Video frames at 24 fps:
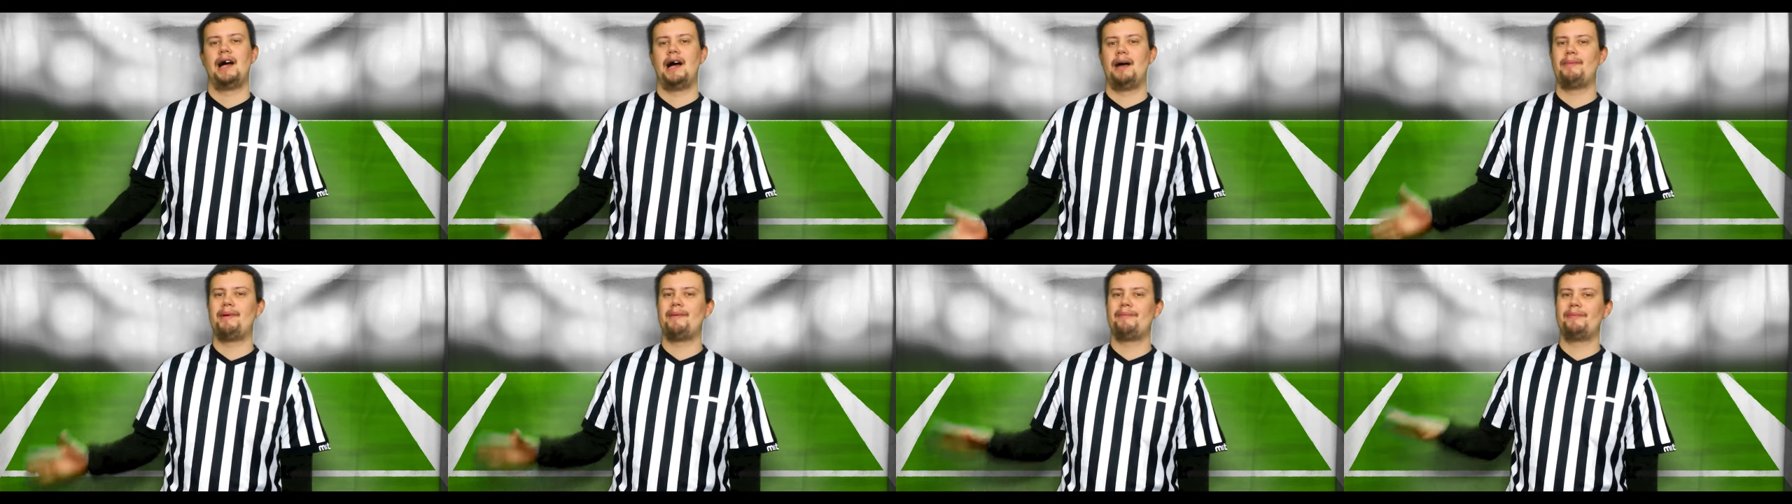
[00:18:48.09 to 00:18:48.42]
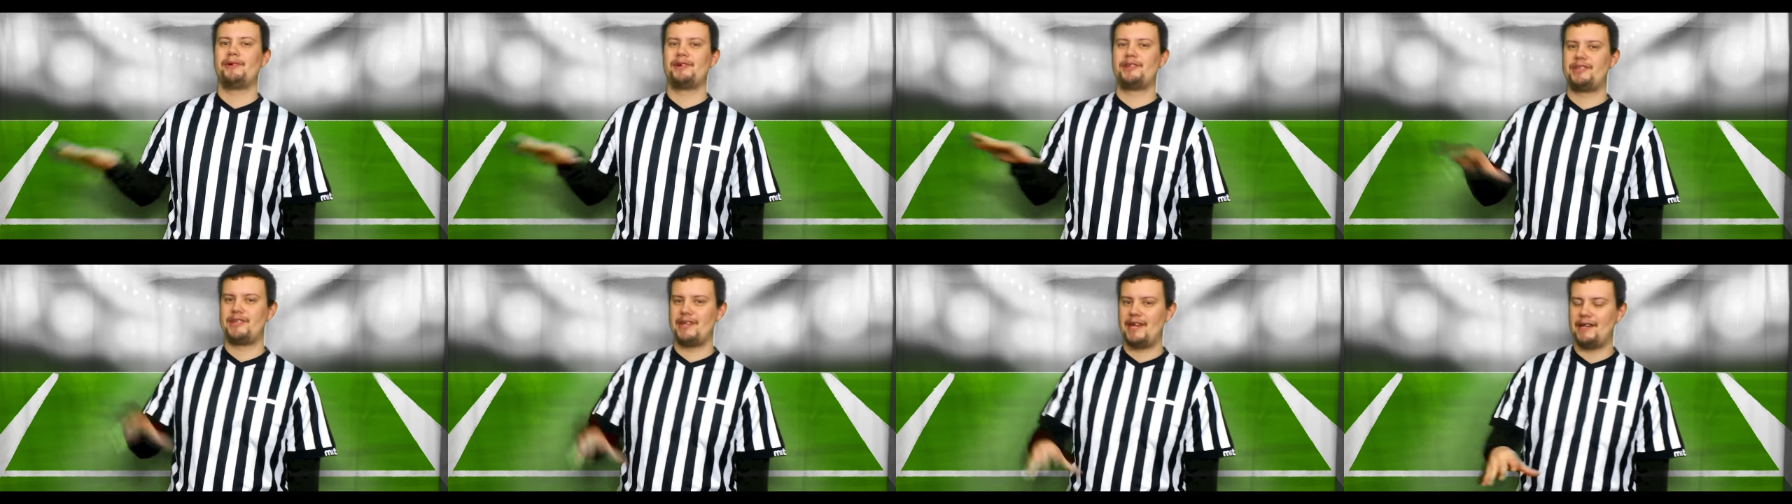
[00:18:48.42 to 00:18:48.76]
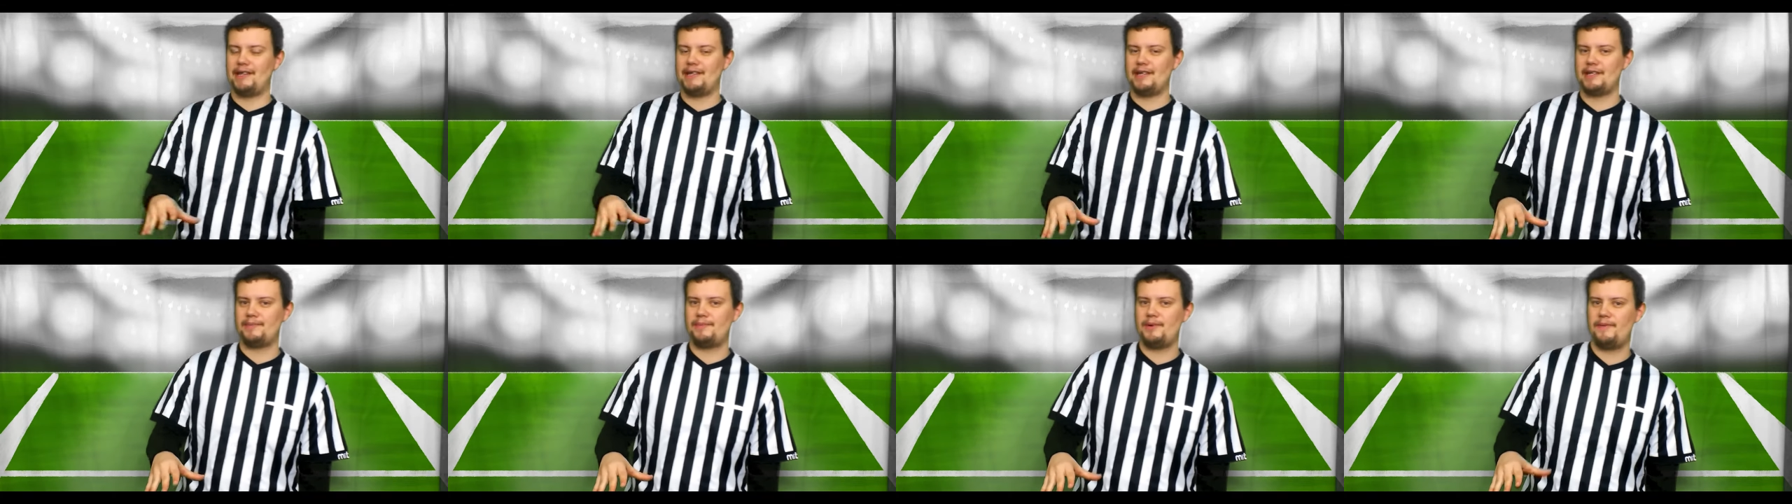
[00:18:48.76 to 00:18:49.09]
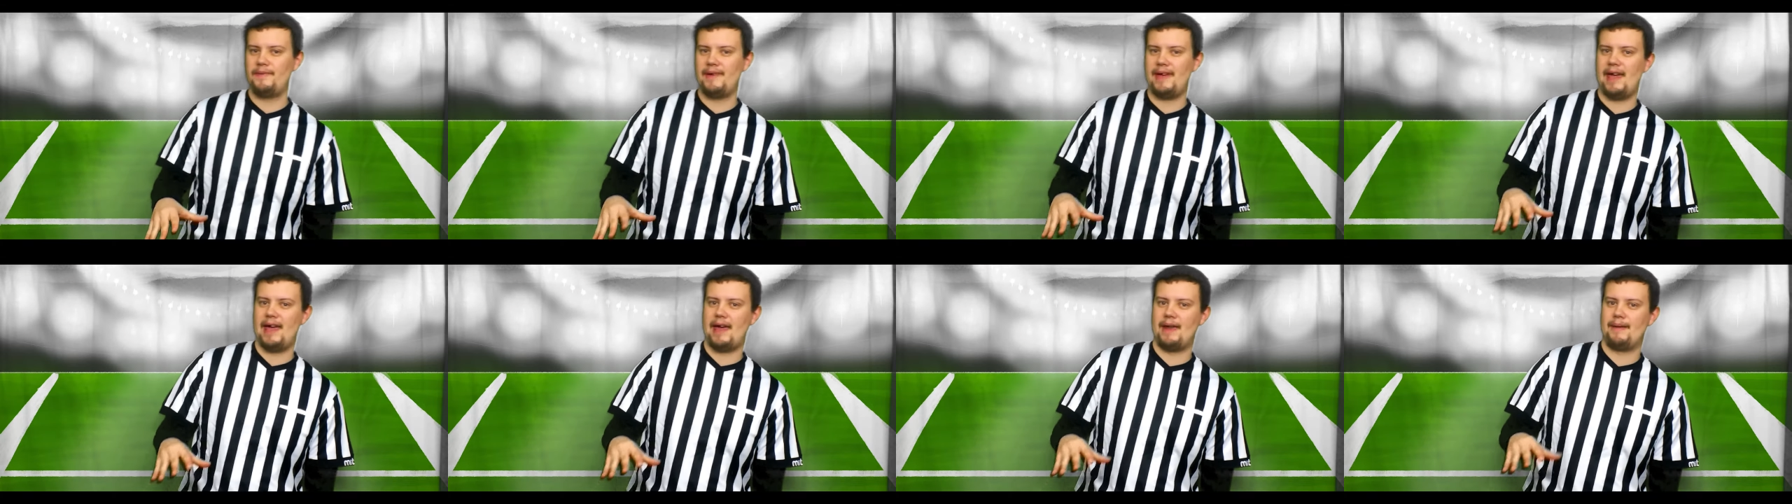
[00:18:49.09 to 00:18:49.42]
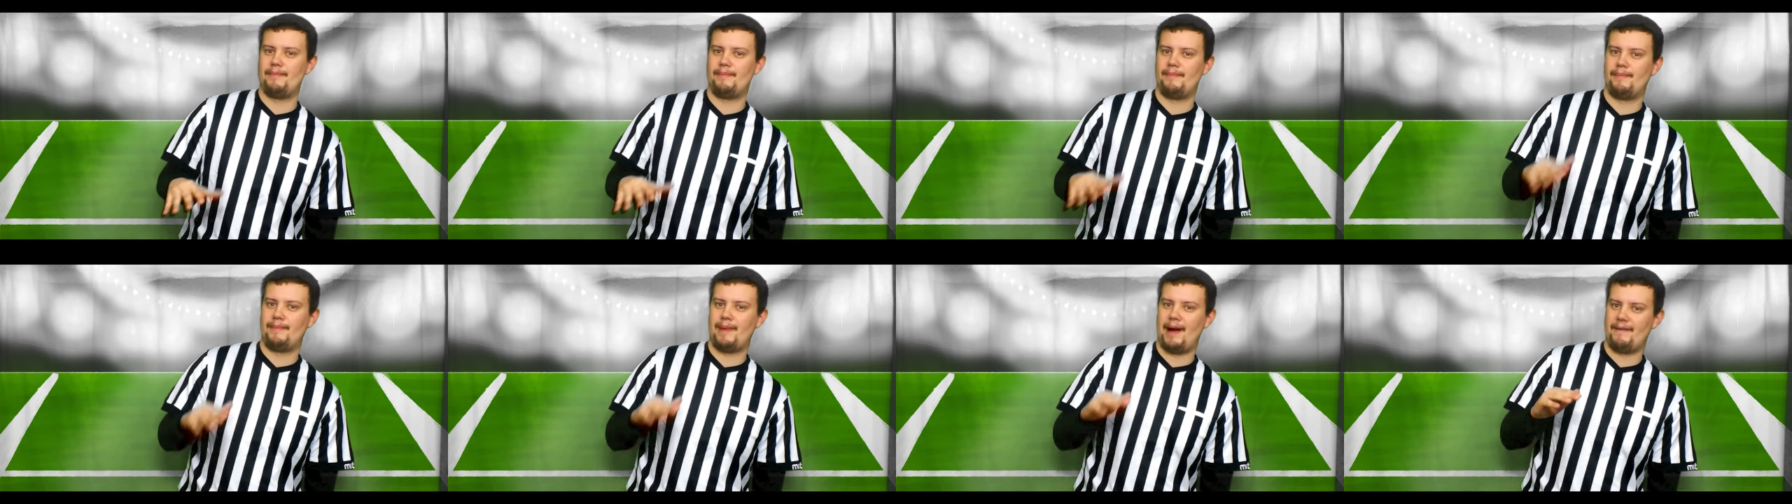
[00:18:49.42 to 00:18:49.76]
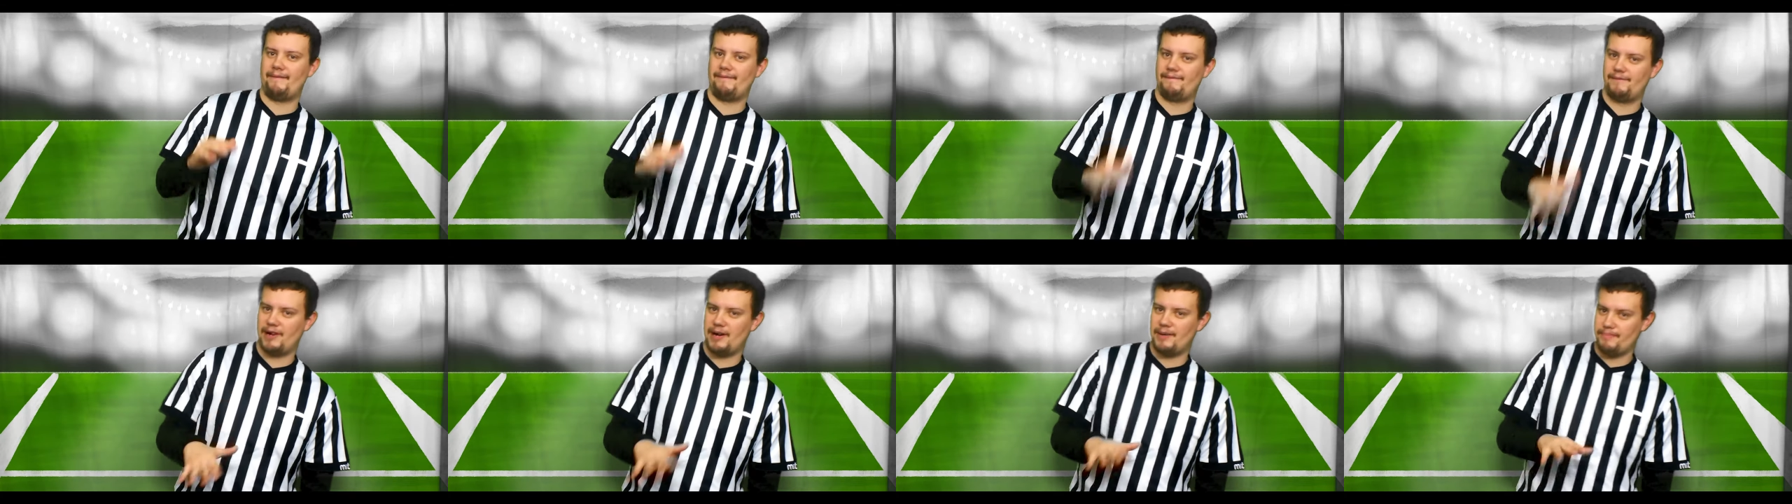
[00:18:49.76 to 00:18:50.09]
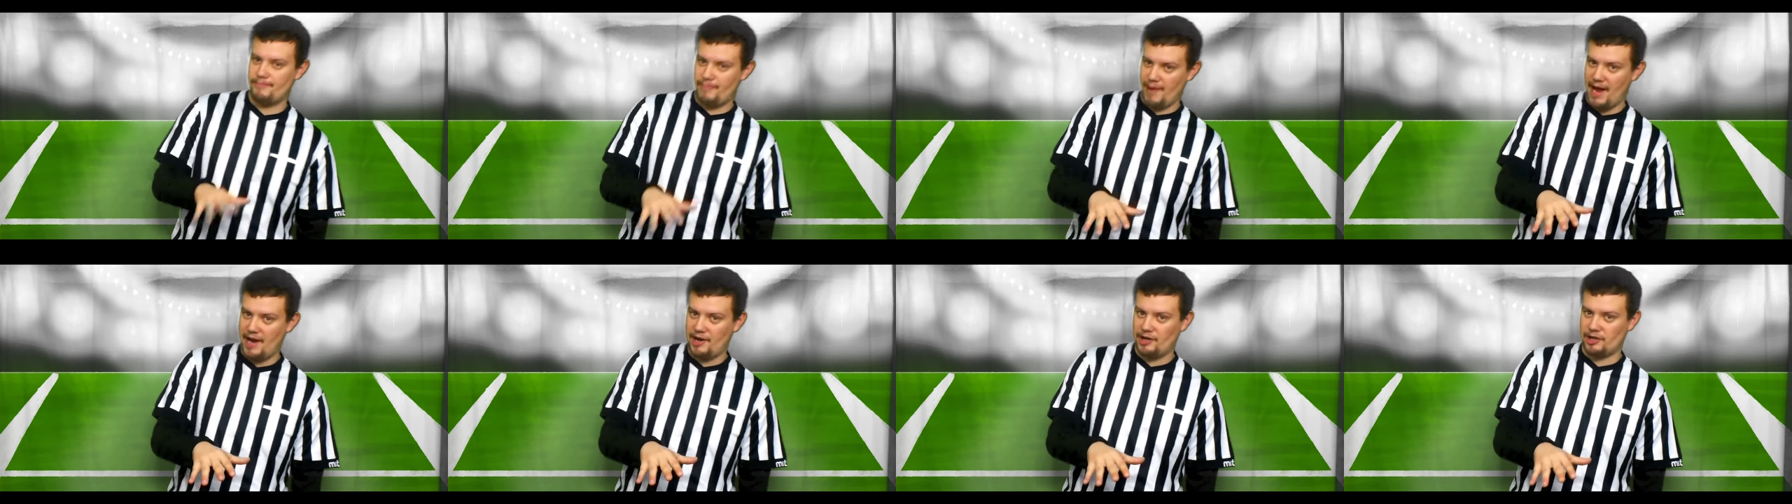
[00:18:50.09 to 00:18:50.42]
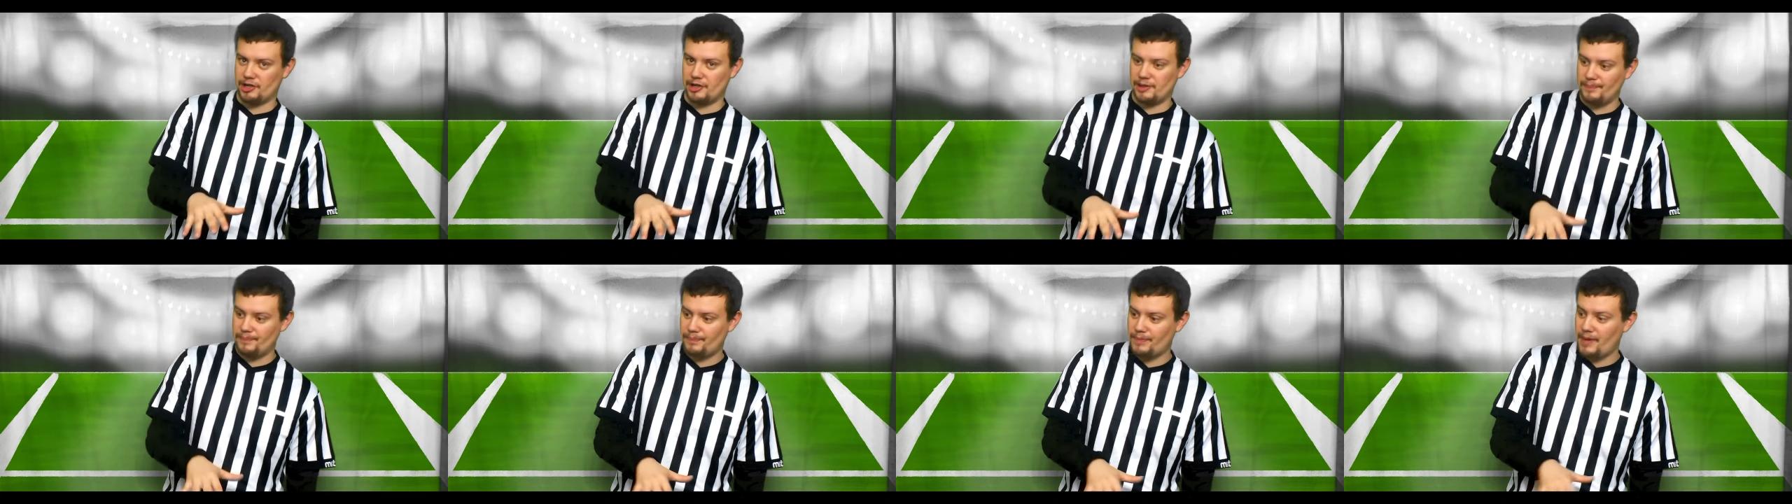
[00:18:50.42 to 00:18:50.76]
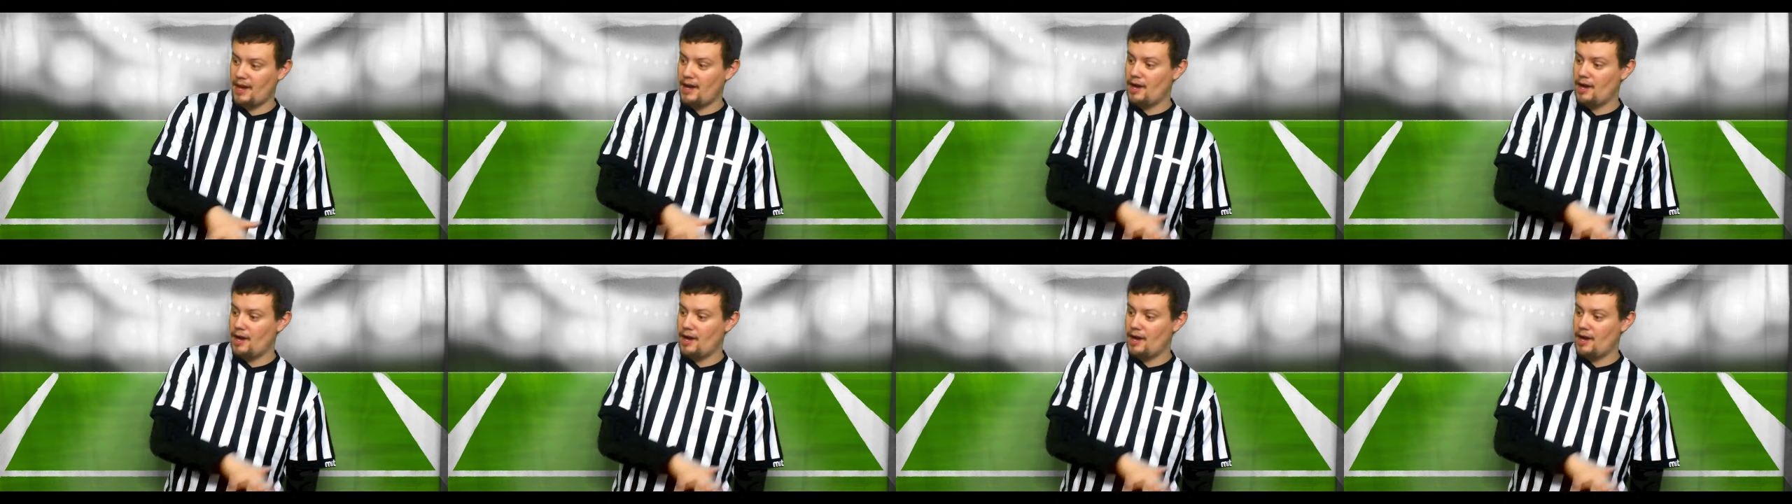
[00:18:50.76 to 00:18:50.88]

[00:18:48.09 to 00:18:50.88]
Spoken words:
I remember seeing this movie, and my friend Baker,